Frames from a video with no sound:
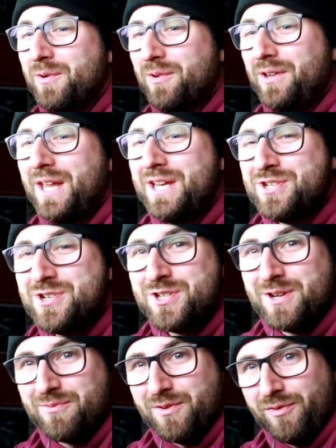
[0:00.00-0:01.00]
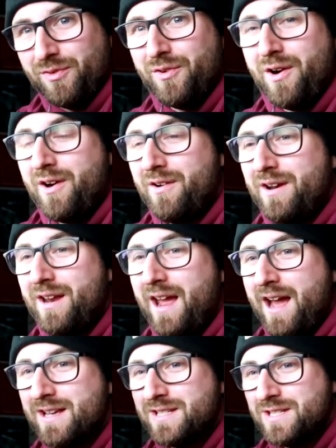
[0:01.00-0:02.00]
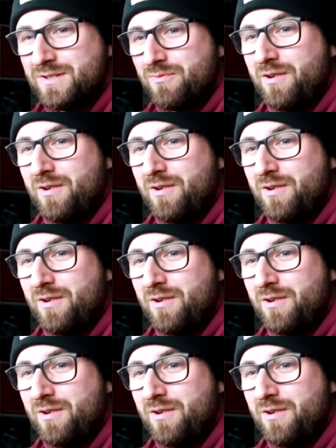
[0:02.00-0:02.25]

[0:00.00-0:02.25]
relationship with Ferrari as his